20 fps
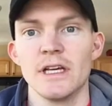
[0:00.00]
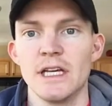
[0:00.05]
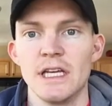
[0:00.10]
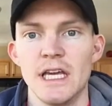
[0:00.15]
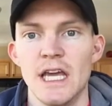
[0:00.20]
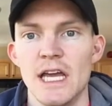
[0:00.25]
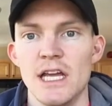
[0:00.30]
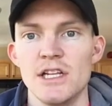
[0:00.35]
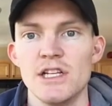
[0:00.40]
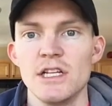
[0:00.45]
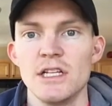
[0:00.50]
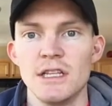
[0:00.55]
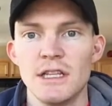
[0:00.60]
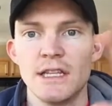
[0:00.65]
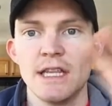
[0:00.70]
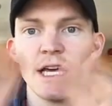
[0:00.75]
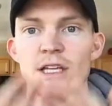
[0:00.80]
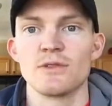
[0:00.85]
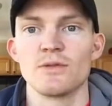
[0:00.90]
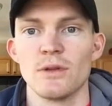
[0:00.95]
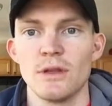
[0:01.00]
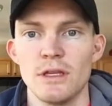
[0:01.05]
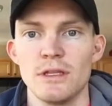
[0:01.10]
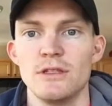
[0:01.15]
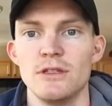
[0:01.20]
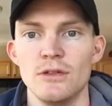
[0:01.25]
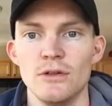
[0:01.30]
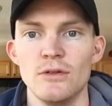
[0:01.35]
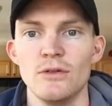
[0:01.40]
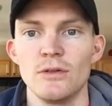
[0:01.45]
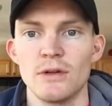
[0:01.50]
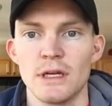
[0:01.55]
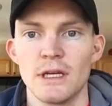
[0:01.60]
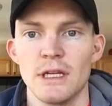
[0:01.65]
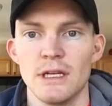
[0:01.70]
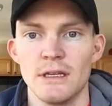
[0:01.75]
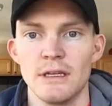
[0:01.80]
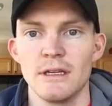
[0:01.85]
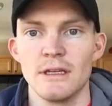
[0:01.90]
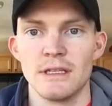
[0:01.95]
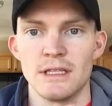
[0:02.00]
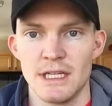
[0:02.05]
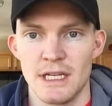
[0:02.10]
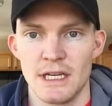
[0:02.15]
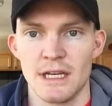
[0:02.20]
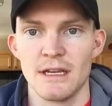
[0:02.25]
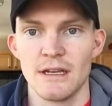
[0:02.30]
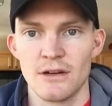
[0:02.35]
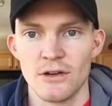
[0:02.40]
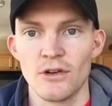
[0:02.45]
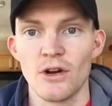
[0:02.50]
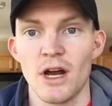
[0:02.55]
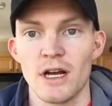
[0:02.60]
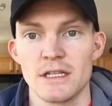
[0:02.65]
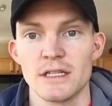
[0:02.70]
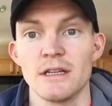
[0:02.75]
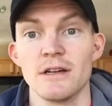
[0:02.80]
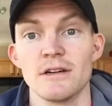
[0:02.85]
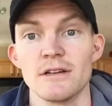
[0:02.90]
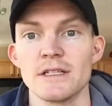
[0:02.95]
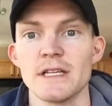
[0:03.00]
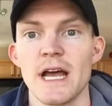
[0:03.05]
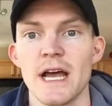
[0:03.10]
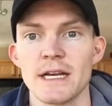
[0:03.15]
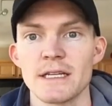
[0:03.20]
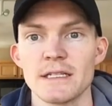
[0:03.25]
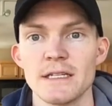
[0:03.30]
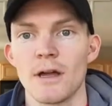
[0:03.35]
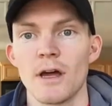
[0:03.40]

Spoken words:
engaging, that's where the two can cross intersect.